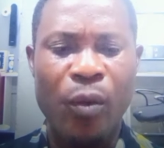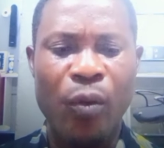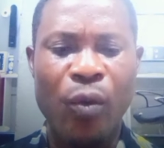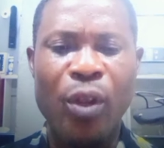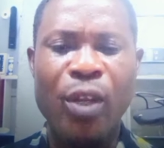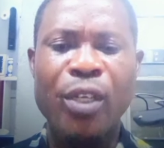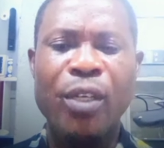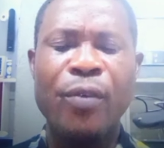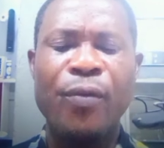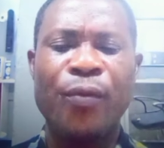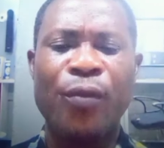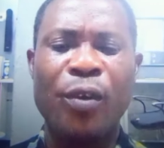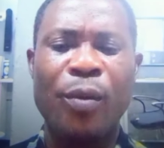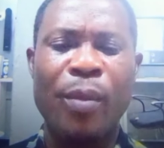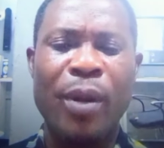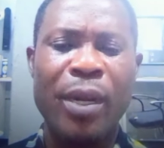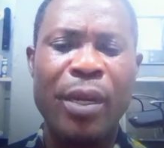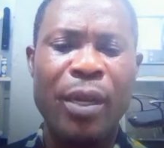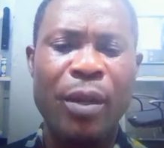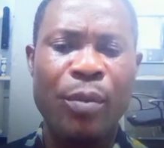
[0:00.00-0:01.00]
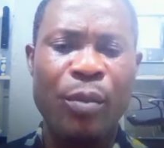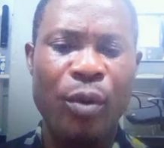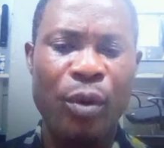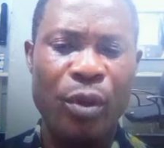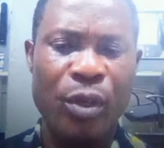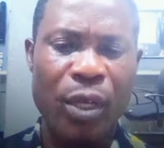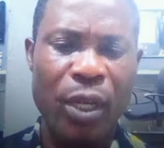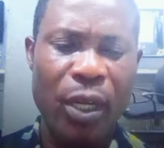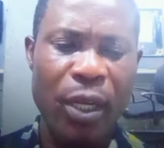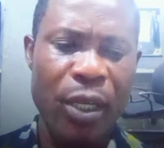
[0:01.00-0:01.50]
ranging from
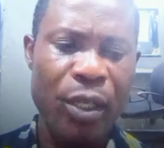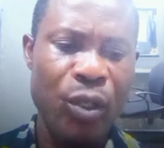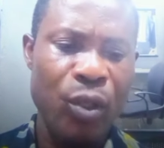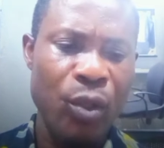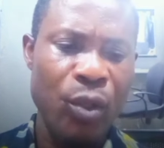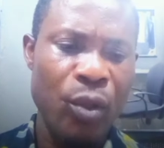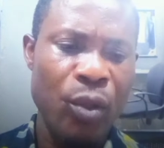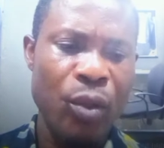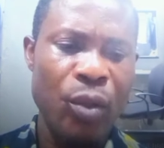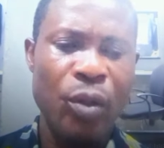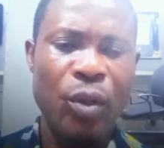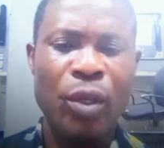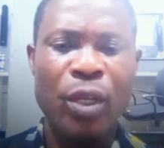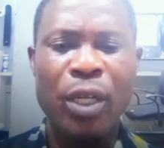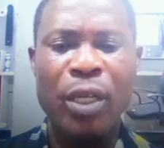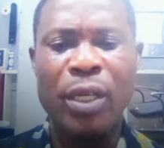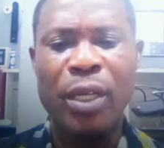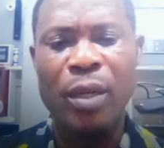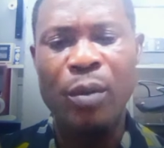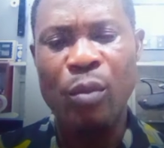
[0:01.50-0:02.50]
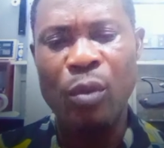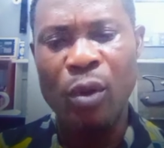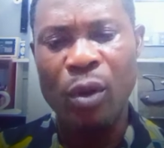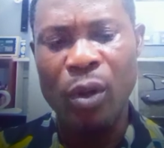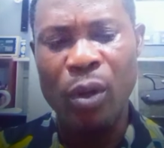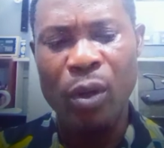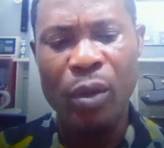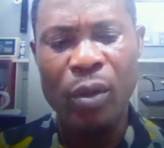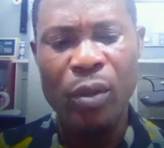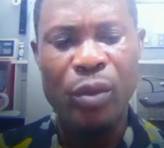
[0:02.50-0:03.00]
Adeboye to
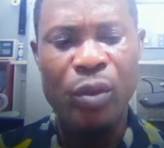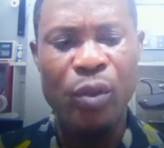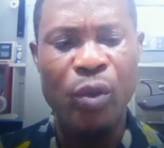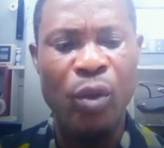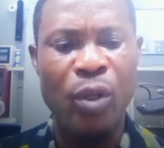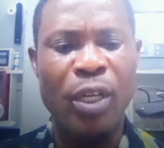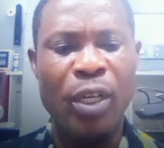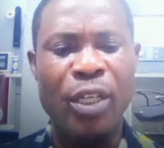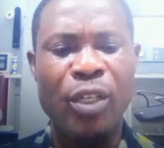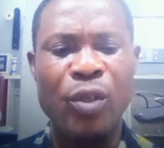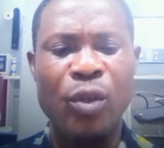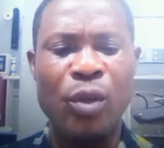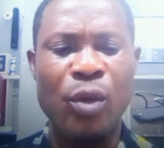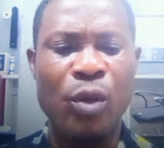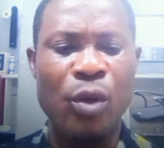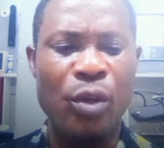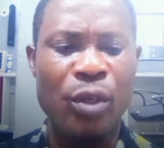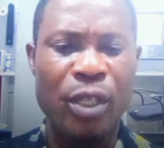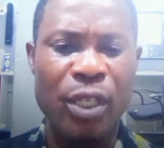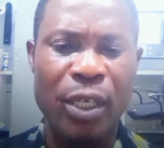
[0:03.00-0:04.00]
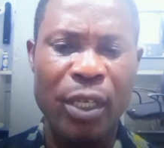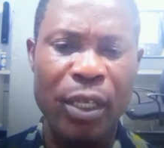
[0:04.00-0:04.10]
Oyedepo to Christopher,